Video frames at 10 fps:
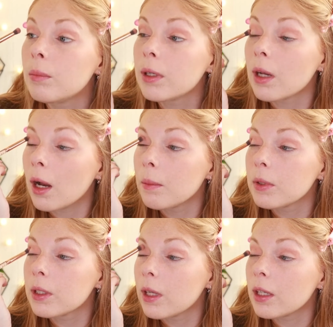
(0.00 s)
But
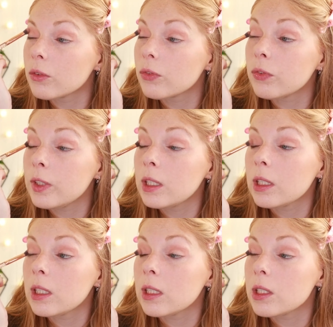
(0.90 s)
I'm not
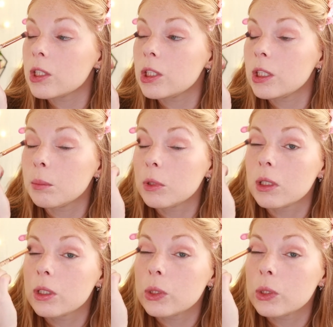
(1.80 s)
feeling shimmer